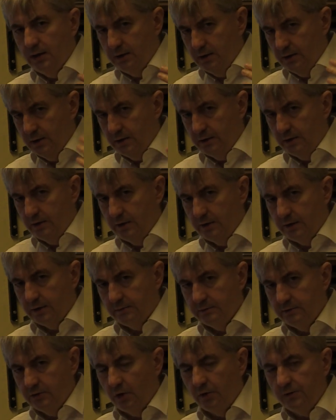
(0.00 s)

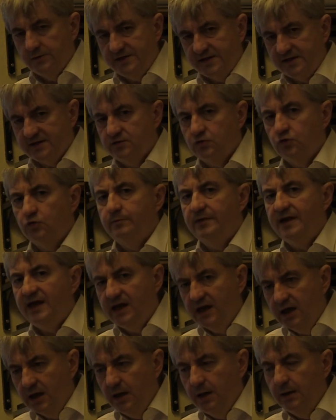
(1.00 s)
her nose is too
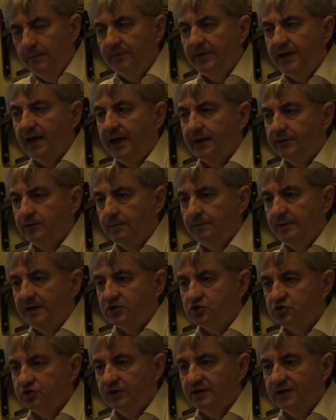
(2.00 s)
big, and the
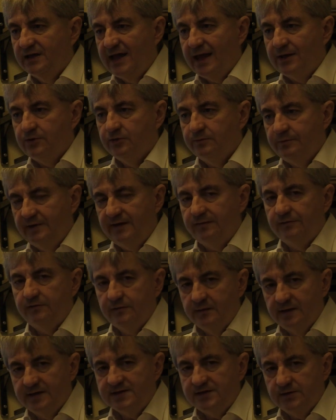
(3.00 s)
patient cannot be
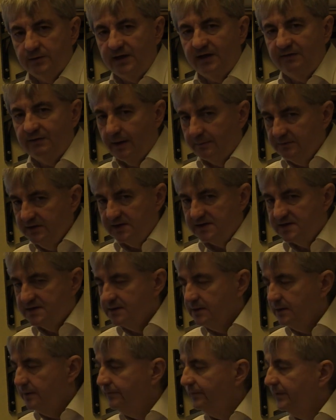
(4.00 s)
influenced to give up
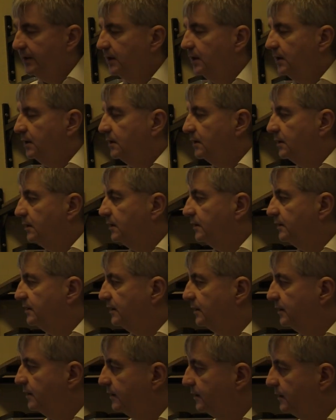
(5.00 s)
this
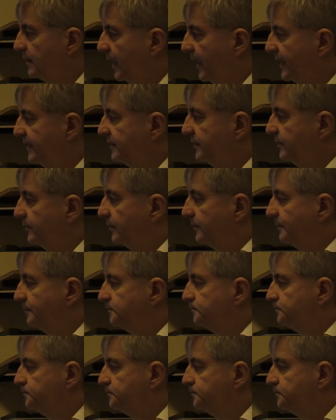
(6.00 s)
idea.